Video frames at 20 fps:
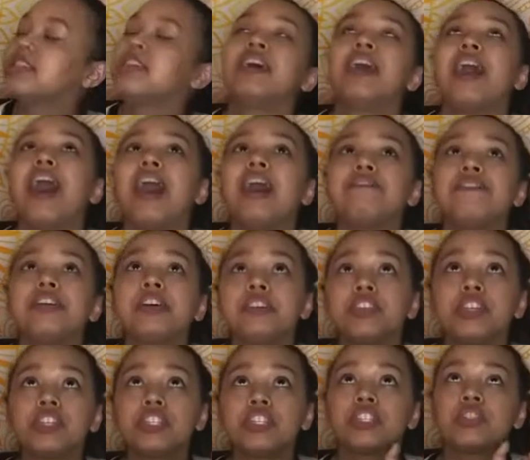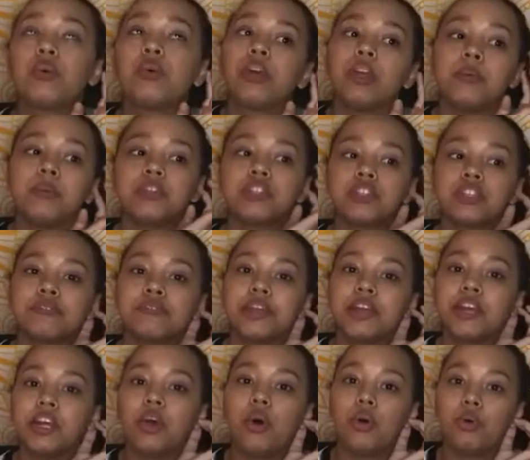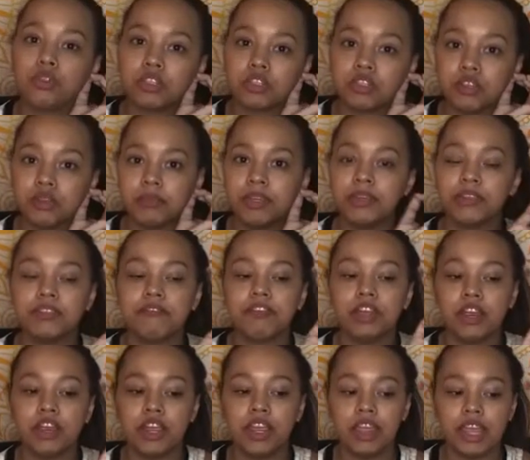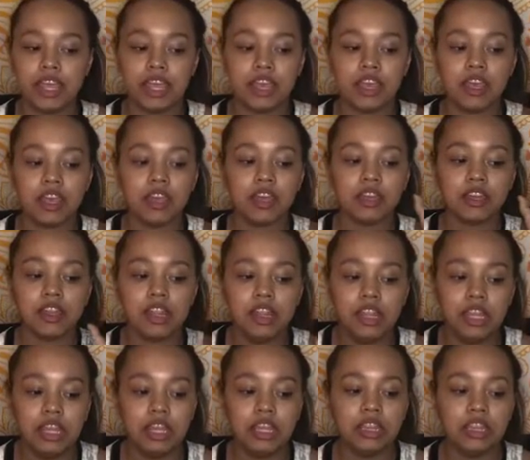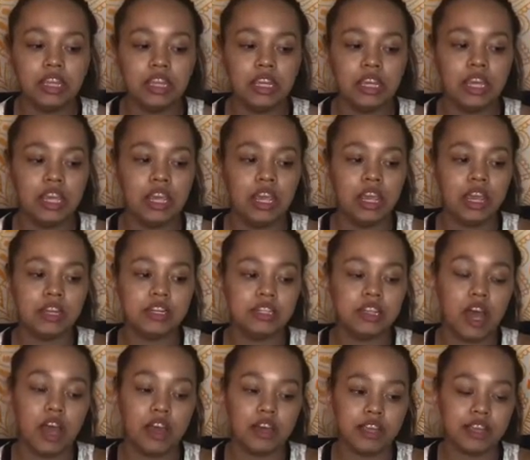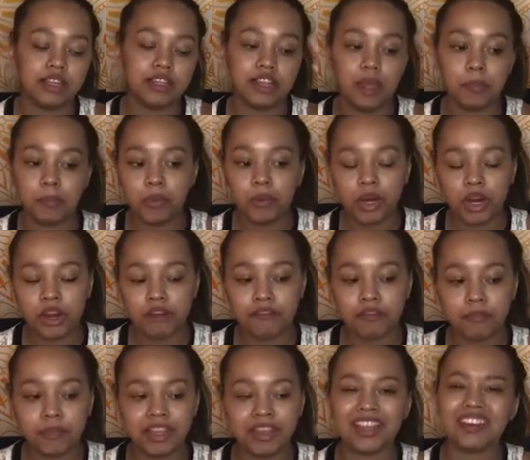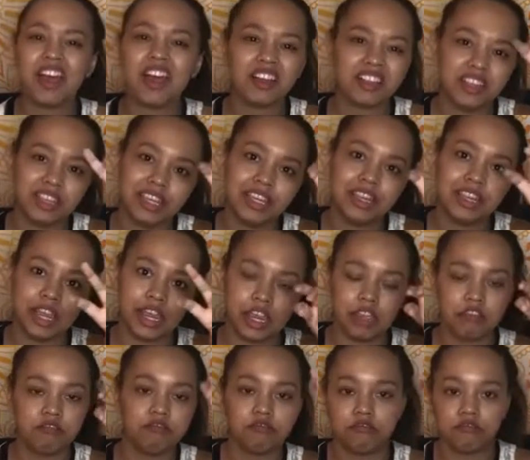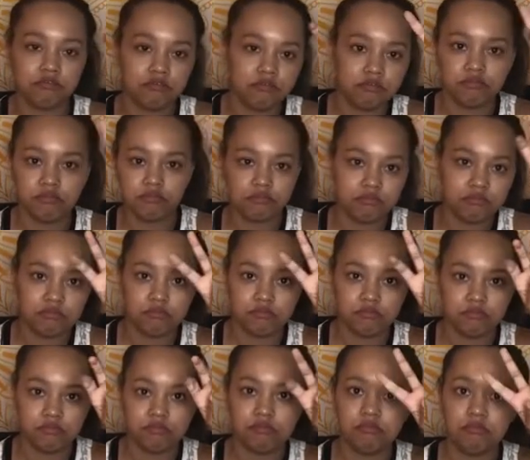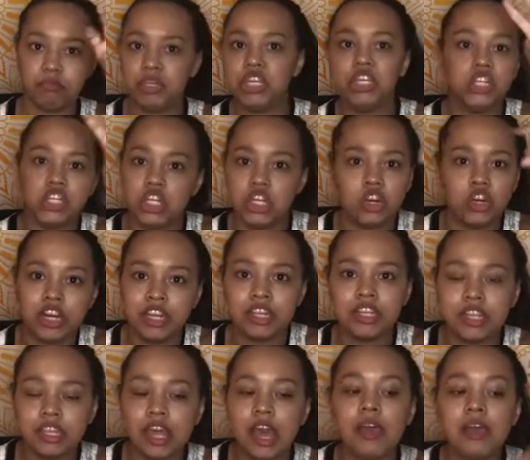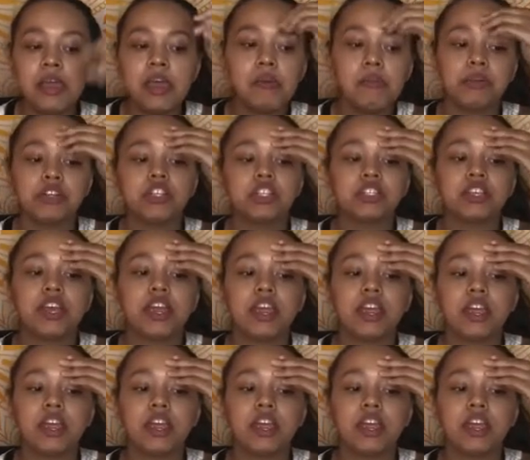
I feel like this story was just very wholesome. It was a very like cleanly done contemporary for me, like not clean like PG or anything like that, but just like